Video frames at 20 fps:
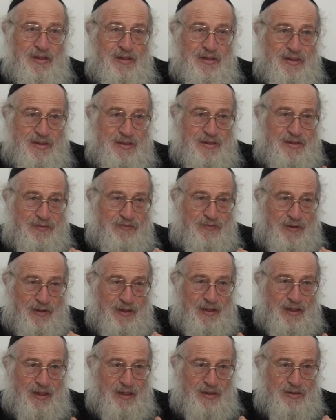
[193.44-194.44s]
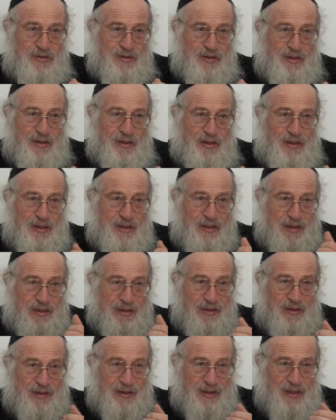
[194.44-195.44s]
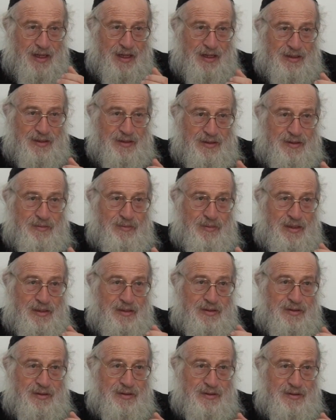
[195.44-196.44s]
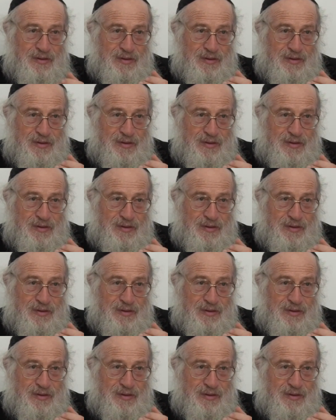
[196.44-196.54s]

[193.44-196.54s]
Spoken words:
This is actually reality, but